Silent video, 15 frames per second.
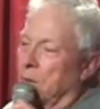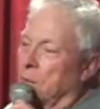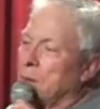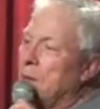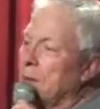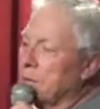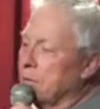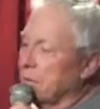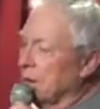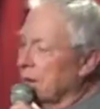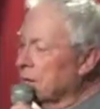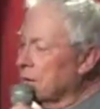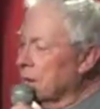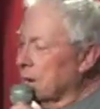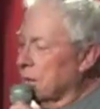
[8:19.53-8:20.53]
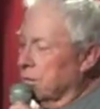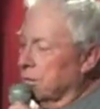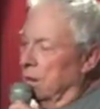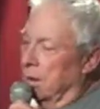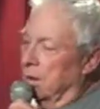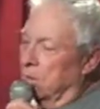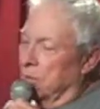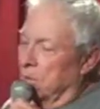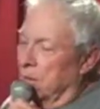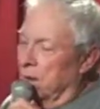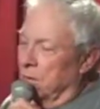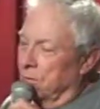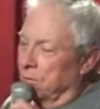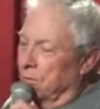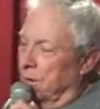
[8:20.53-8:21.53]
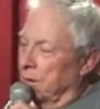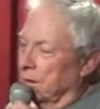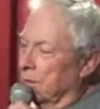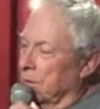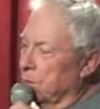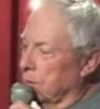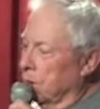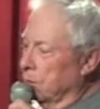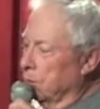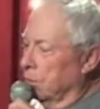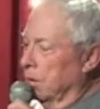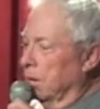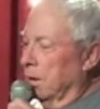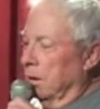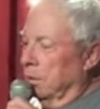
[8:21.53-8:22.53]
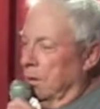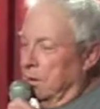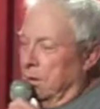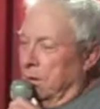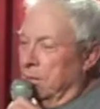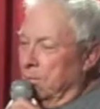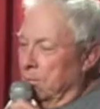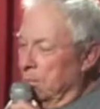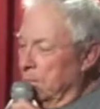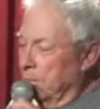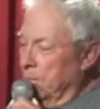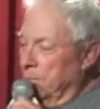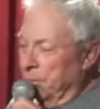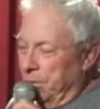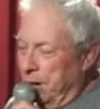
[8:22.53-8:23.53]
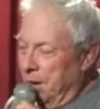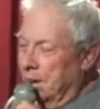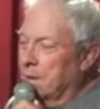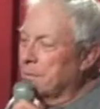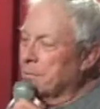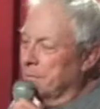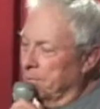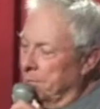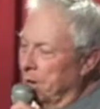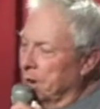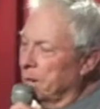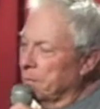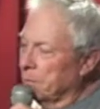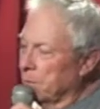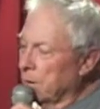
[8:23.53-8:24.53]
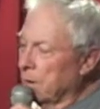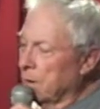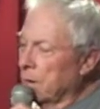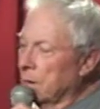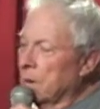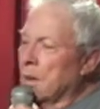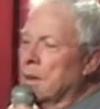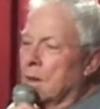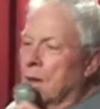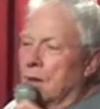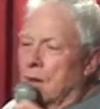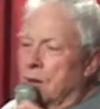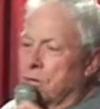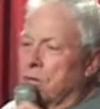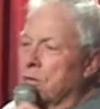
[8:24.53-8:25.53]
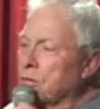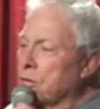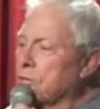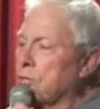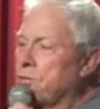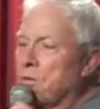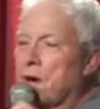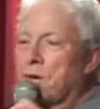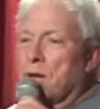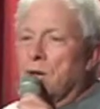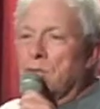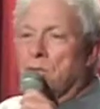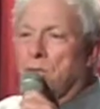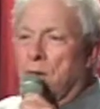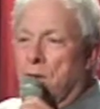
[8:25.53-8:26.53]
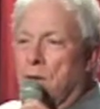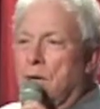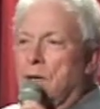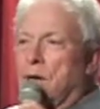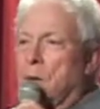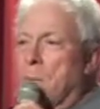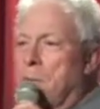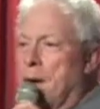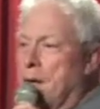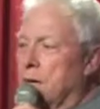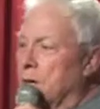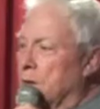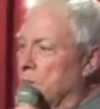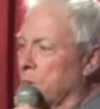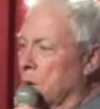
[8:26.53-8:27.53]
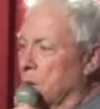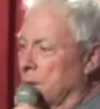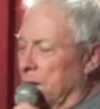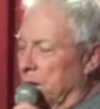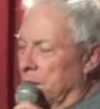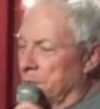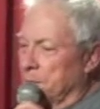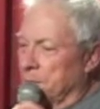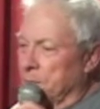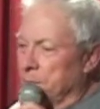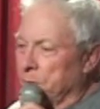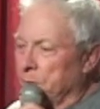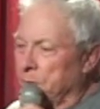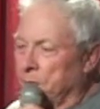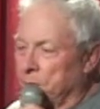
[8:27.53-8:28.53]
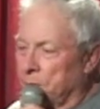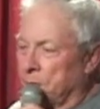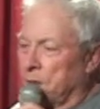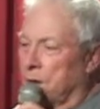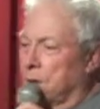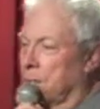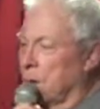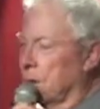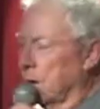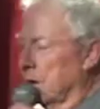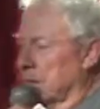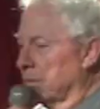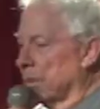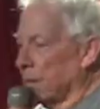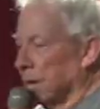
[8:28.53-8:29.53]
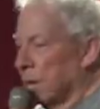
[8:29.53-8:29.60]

we had sex last night, as a matter of fact. I thought I'd share that with you. Yeah. And she's a very, very competitive woman. Very competitive.